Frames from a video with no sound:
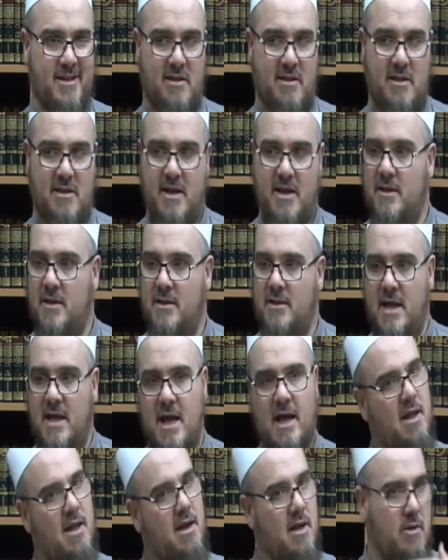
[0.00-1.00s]
Then in the
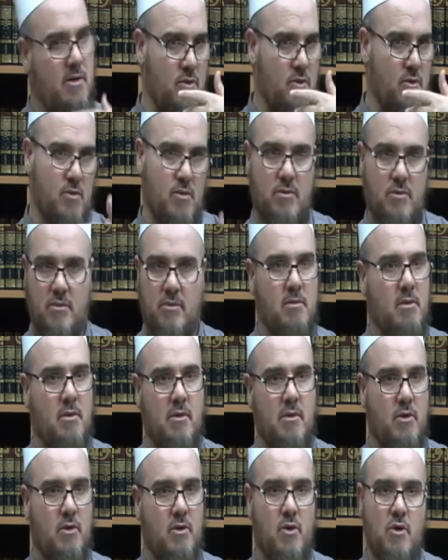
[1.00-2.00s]
akhirah,
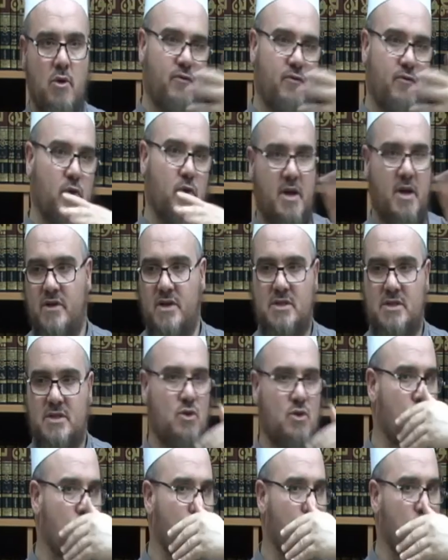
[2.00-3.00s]
no forgiveness,
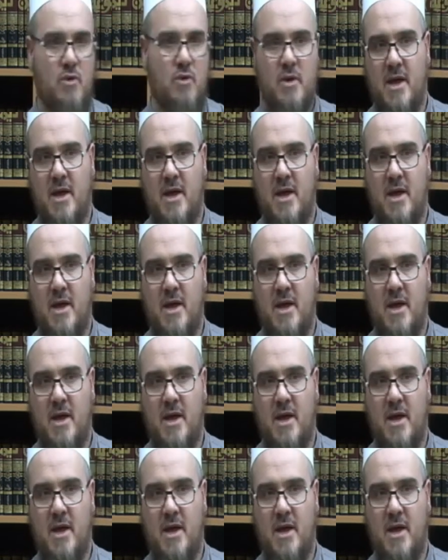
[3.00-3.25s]
no